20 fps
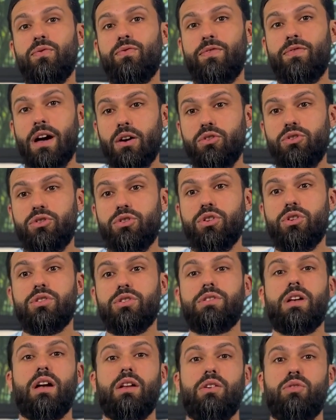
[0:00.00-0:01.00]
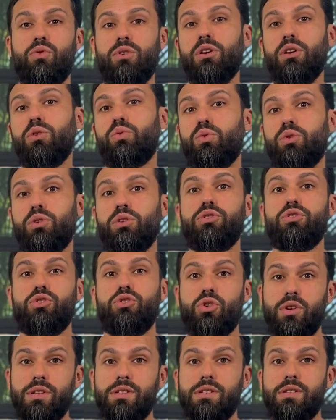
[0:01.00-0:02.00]
vouchers, and real-world
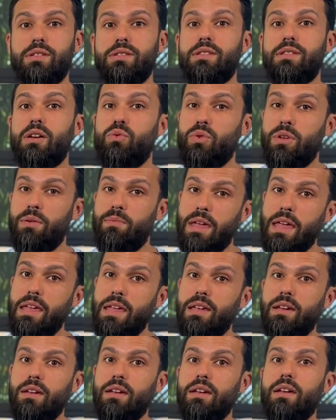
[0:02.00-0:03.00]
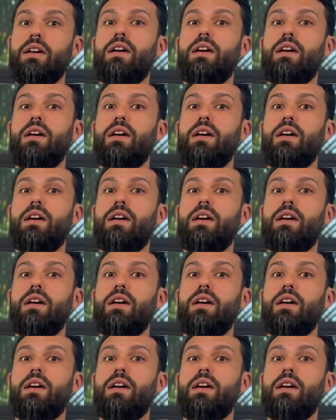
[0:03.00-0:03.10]
choices that we make